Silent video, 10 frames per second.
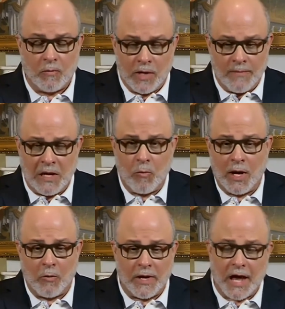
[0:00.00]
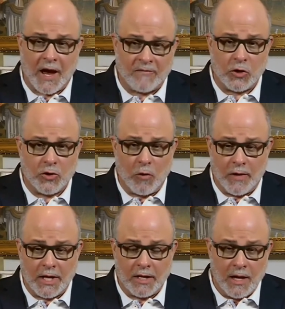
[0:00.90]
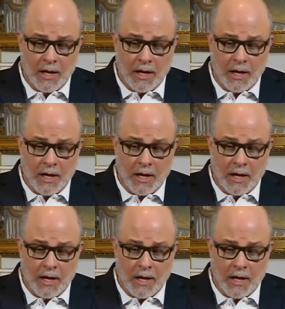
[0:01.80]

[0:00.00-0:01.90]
What do you mean, what do we have to do with it?